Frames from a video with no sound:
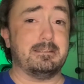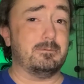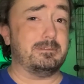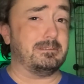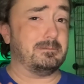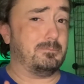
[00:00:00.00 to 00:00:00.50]

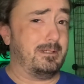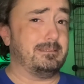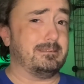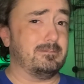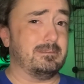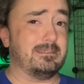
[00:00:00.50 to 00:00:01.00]
which is
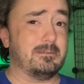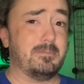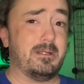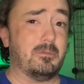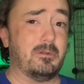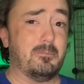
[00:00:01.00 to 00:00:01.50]
impressive to some
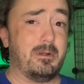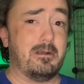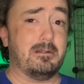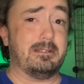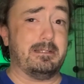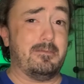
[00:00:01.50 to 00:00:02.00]
people,
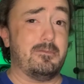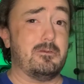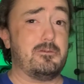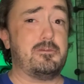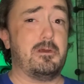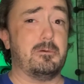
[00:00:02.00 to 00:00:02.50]
apparently, in this
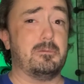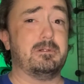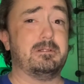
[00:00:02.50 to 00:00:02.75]
show.